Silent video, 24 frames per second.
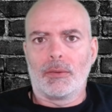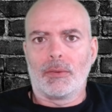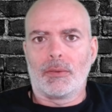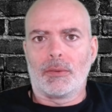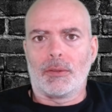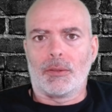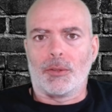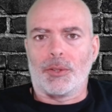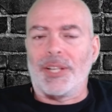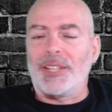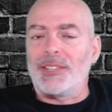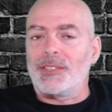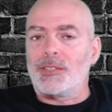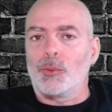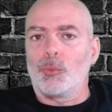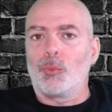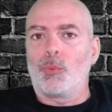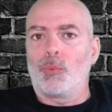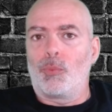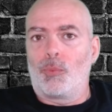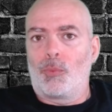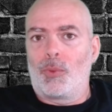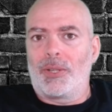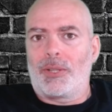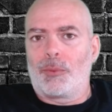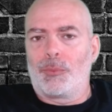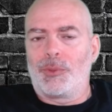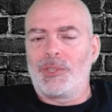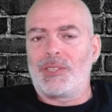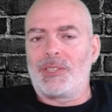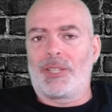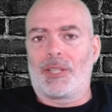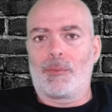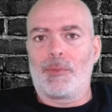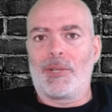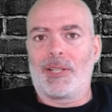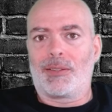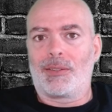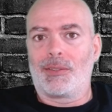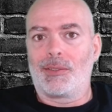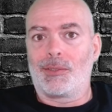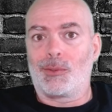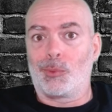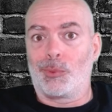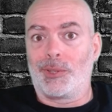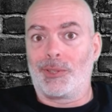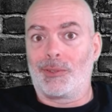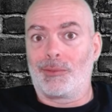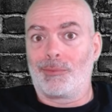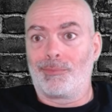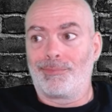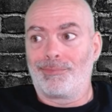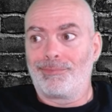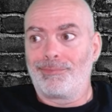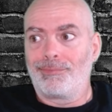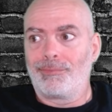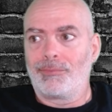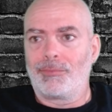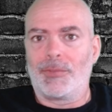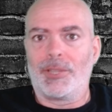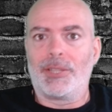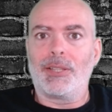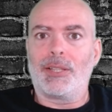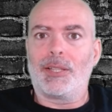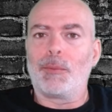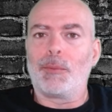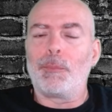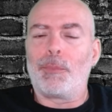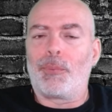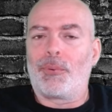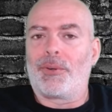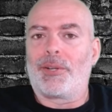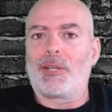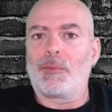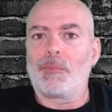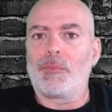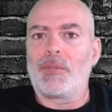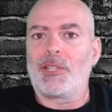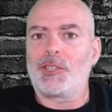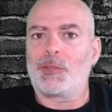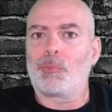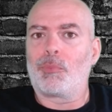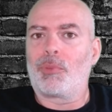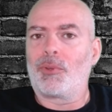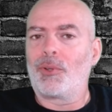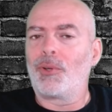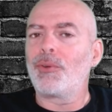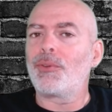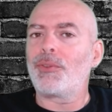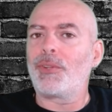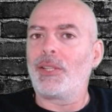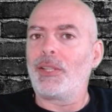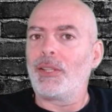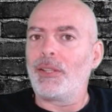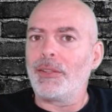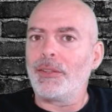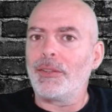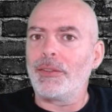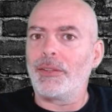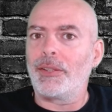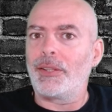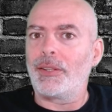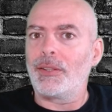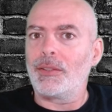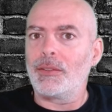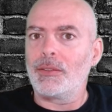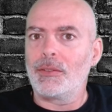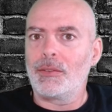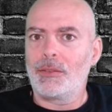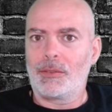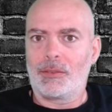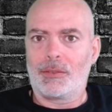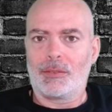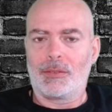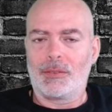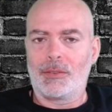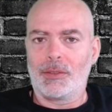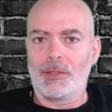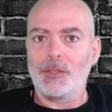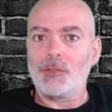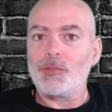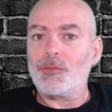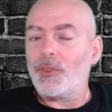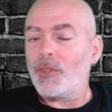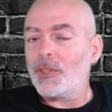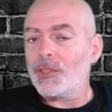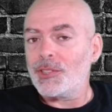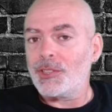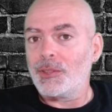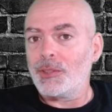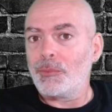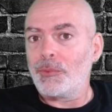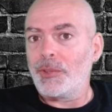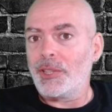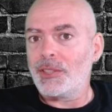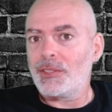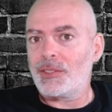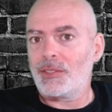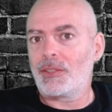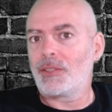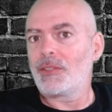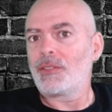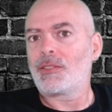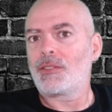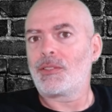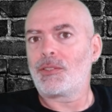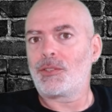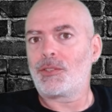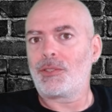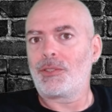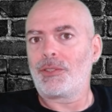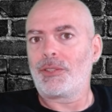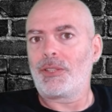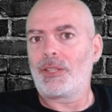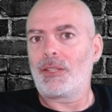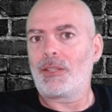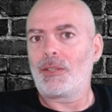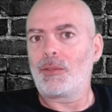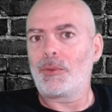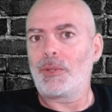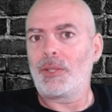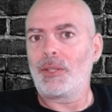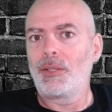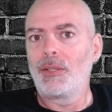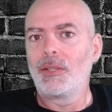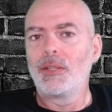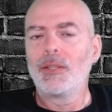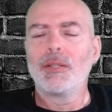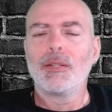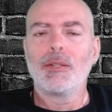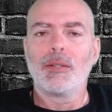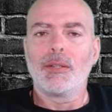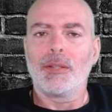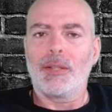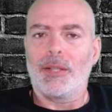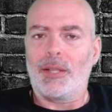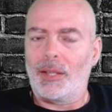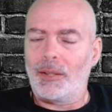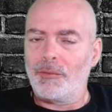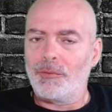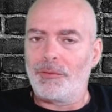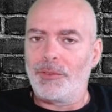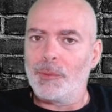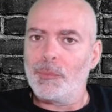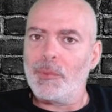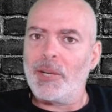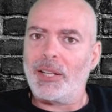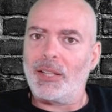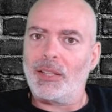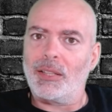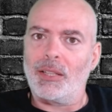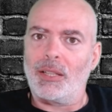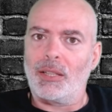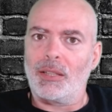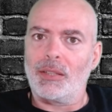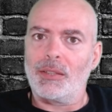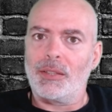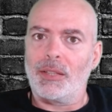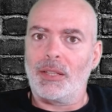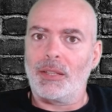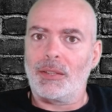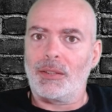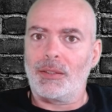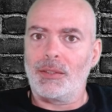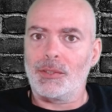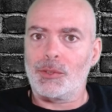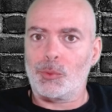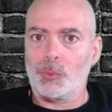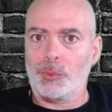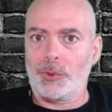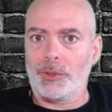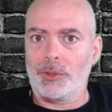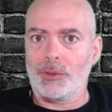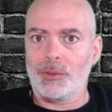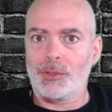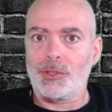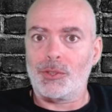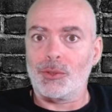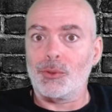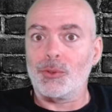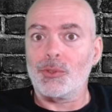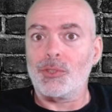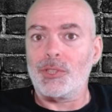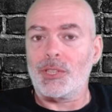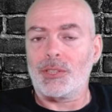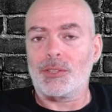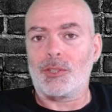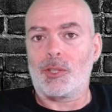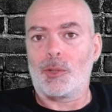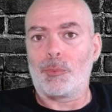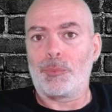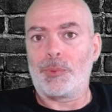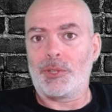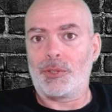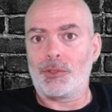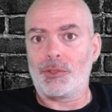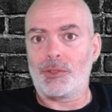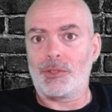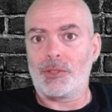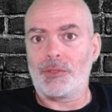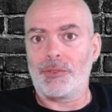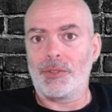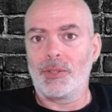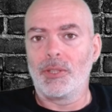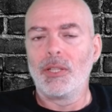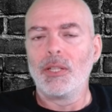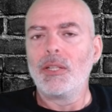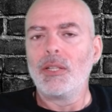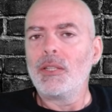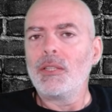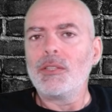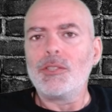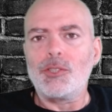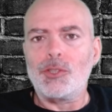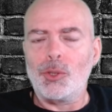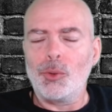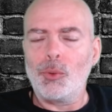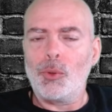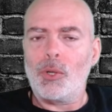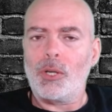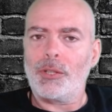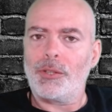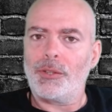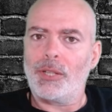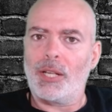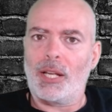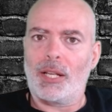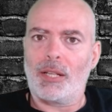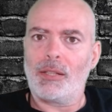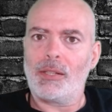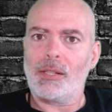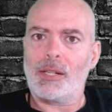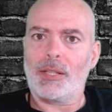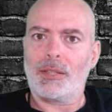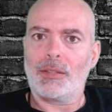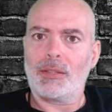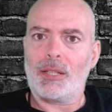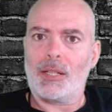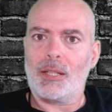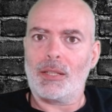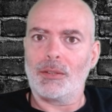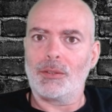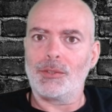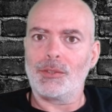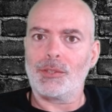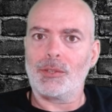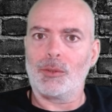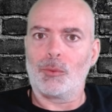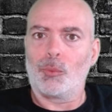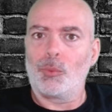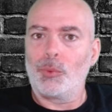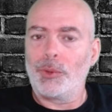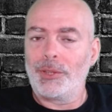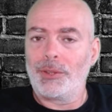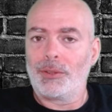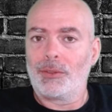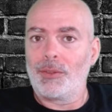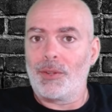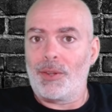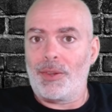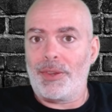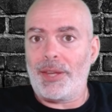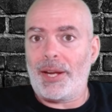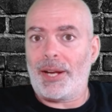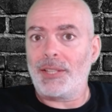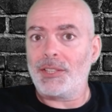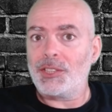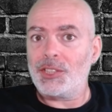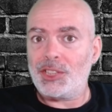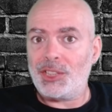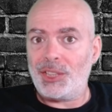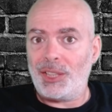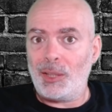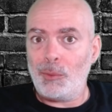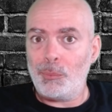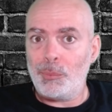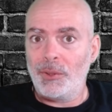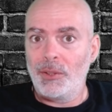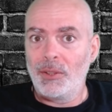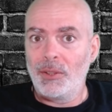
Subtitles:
Okay, so what can we say about this wheel? It pretty much broke the internet, as far as sim racing is concerned anyway. Everybody needed to get this wheel as soon as they saw pictures of it. $289. A wheel that cheap